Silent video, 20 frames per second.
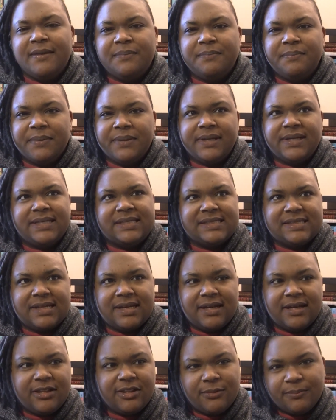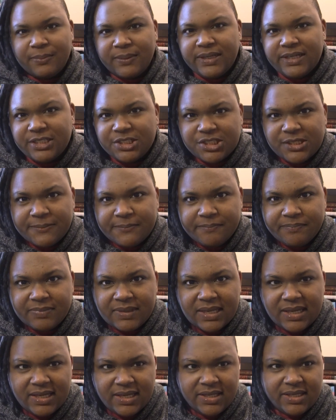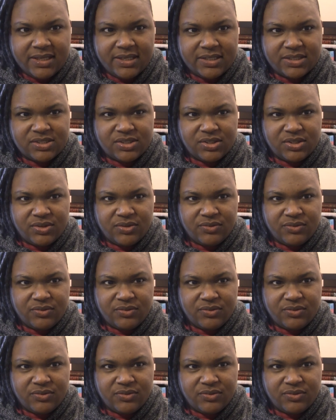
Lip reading: But The Bridge is